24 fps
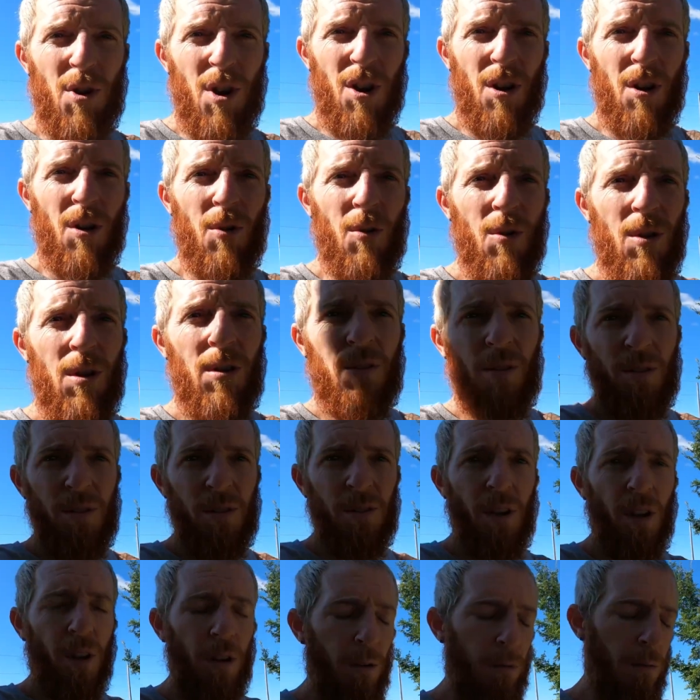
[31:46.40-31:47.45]
know.
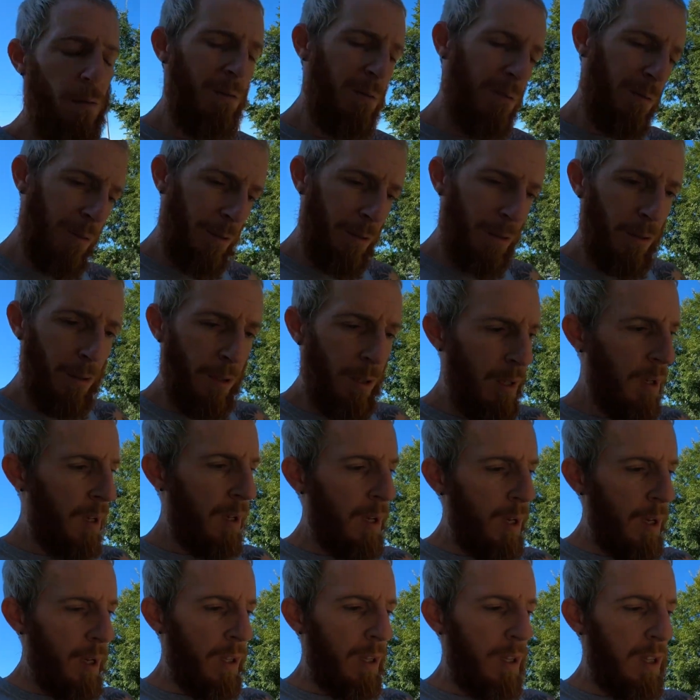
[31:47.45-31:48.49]
So
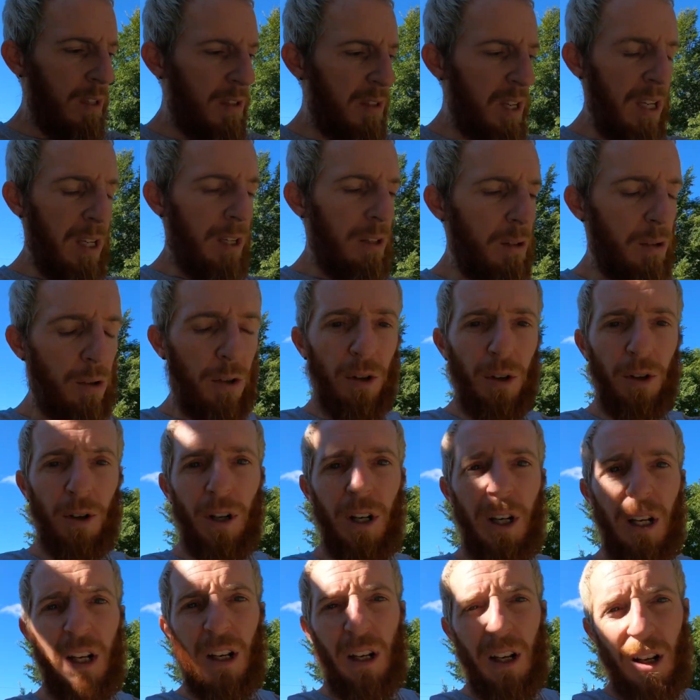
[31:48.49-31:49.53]
this hand's
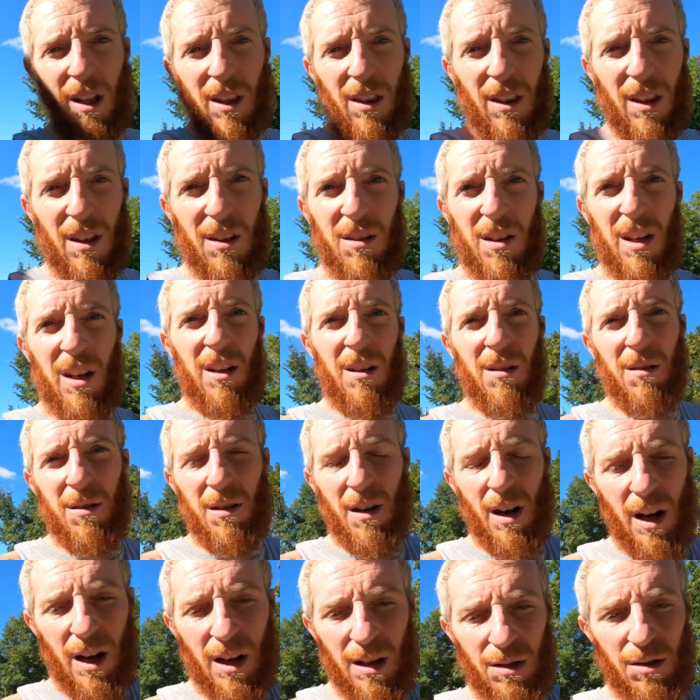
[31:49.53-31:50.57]
dirty, this hand's
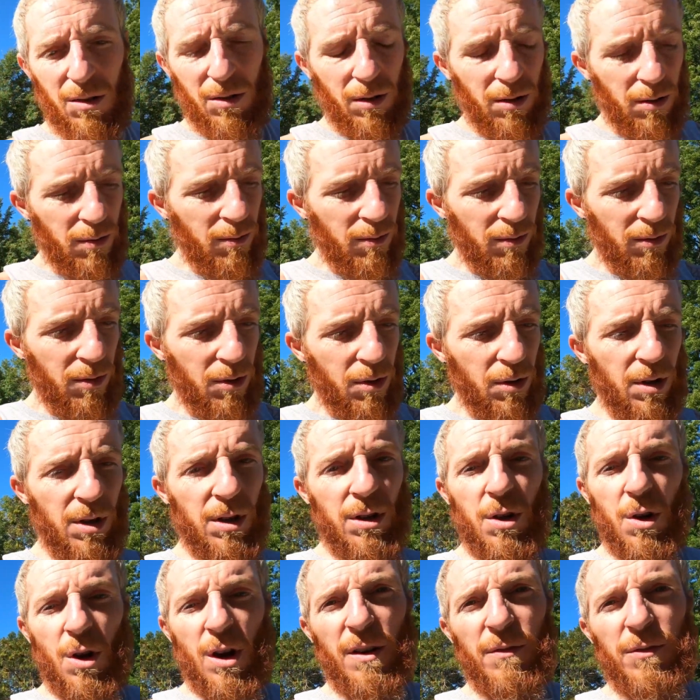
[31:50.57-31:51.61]
not, so
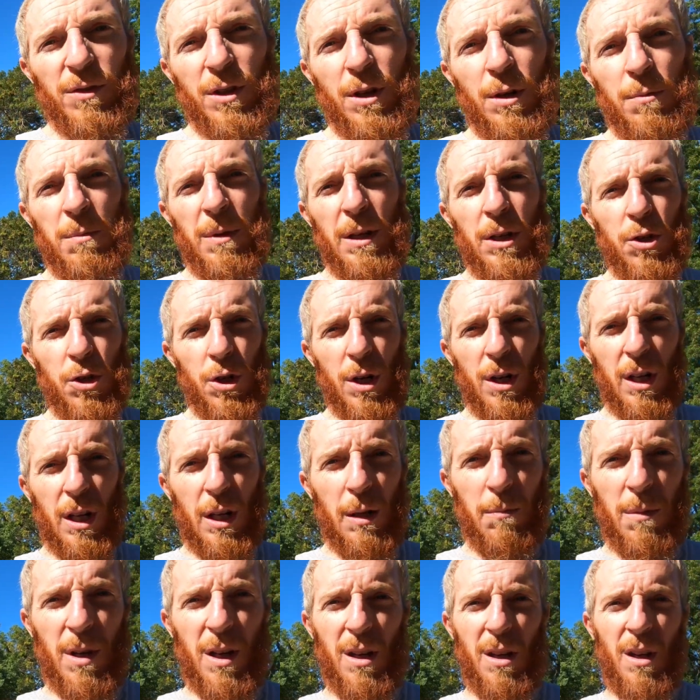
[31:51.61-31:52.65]
turning you off is going to be tricky.
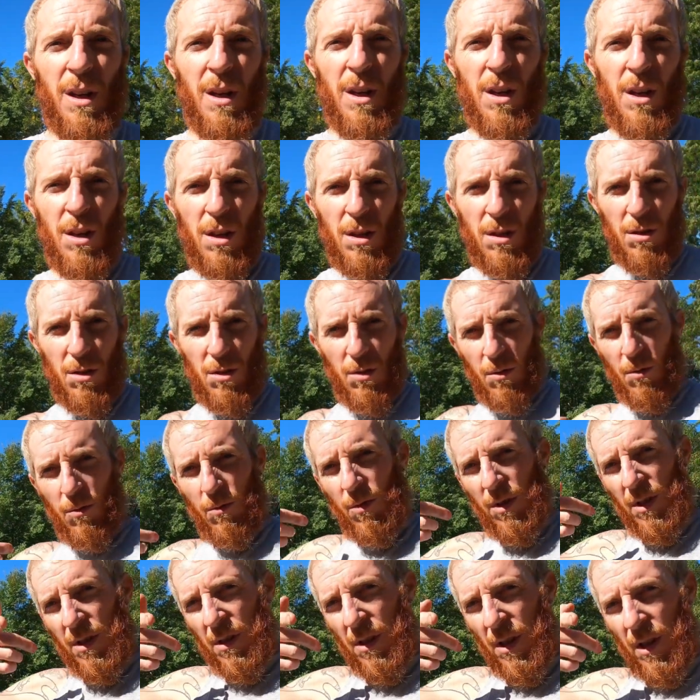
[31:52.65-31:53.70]
But you know what
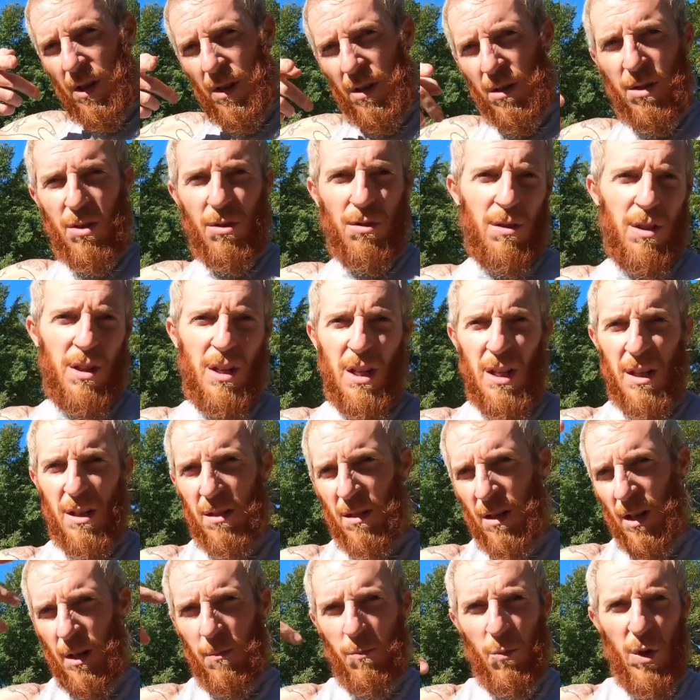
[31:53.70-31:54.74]
we say, until the next
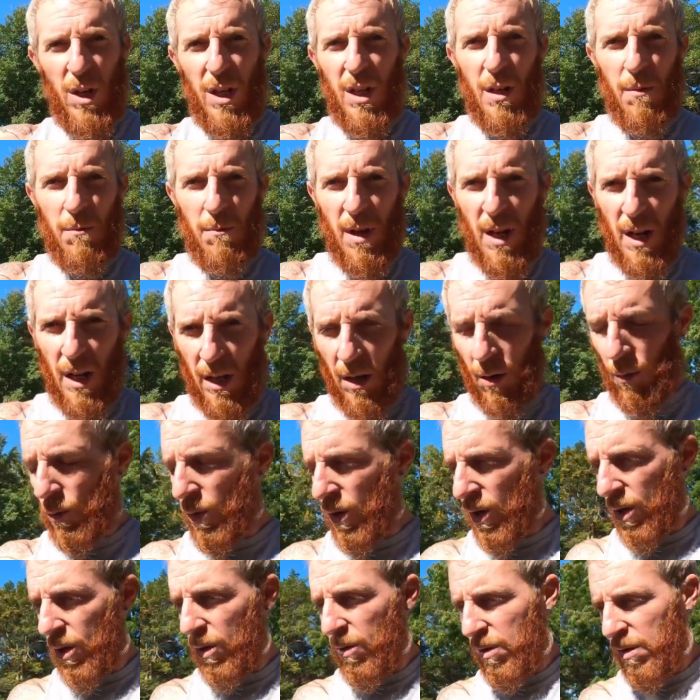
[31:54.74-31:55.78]
time we come back and
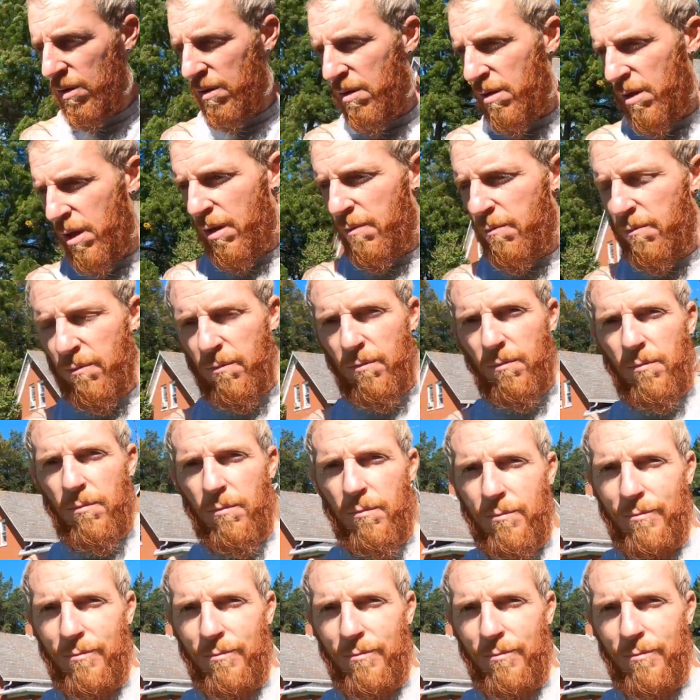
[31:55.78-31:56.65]
we're doing something.